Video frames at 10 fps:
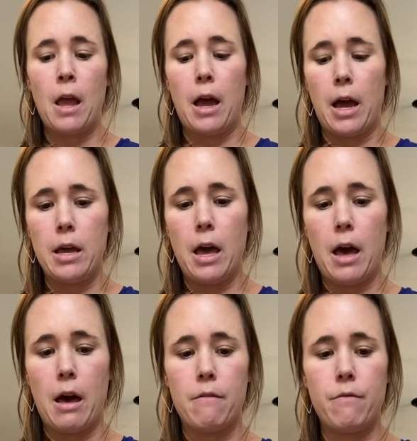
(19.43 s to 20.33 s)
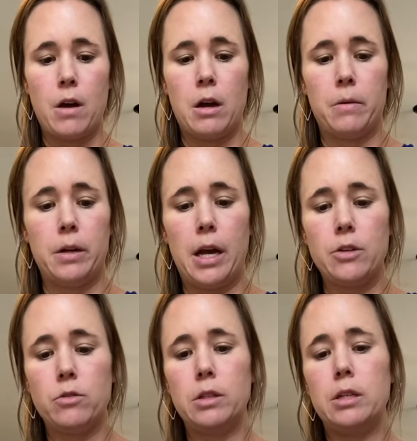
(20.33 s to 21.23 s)
I have our
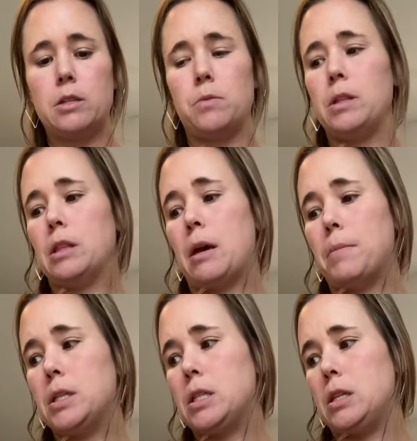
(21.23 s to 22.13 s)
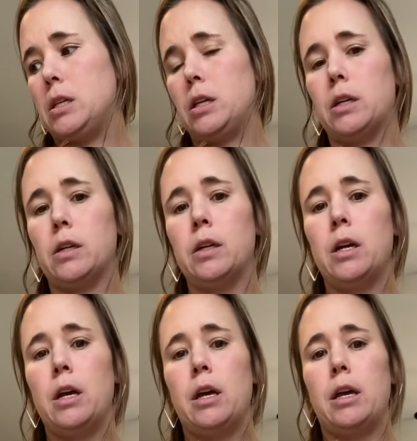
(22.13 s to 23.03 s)
naturally sweet lemon tea here,
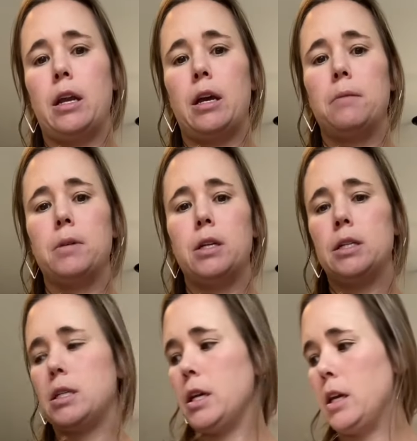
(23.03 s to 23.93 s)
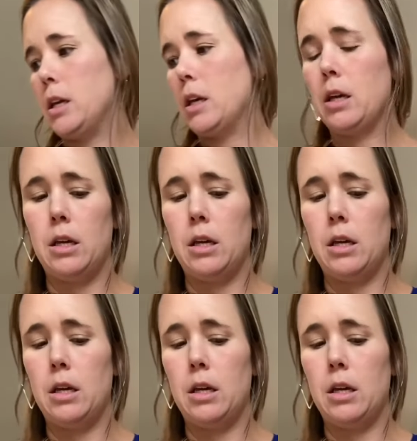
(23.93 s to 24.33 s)
and I am gonna take